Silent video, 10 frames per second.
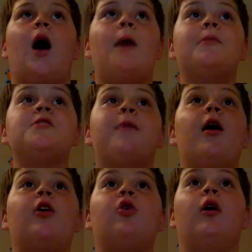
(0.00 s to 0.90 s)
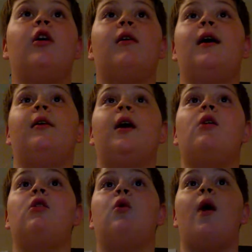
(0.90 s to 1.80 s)
I'm just parkouring around. I
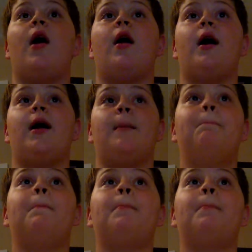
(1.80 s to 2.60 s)
don't know where I am.